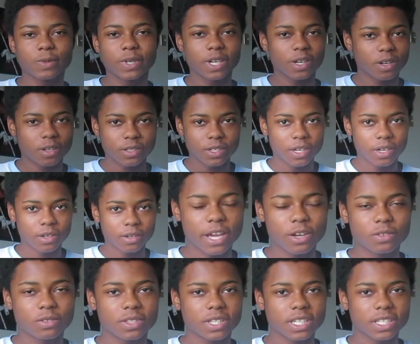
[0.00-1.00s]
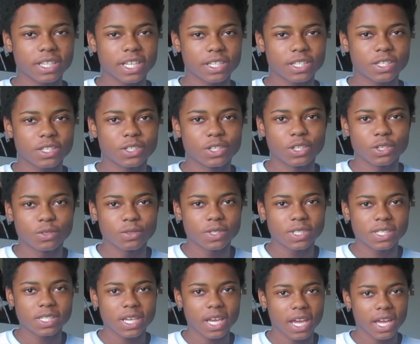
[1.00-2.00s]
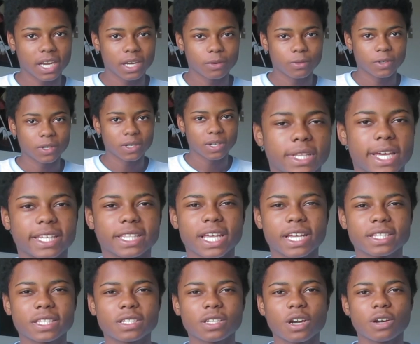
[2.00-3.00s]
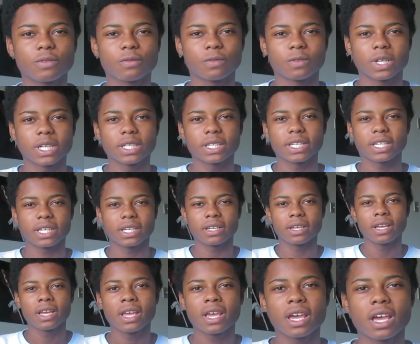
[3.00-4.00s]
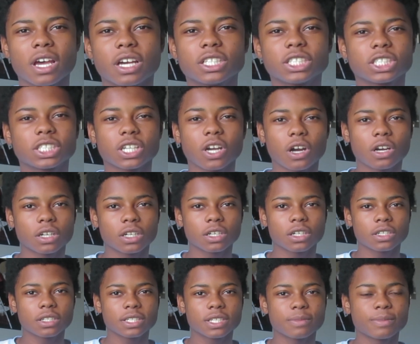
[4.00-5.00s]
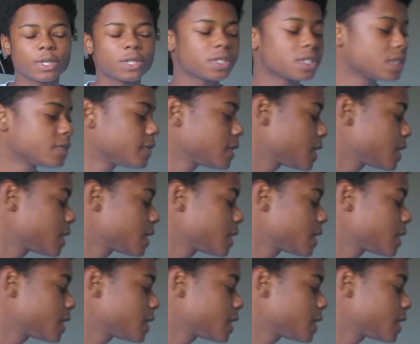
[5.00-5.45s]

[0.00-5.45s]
we all know. I don't think that's news to anyone. Like, that's not really a shocker to most of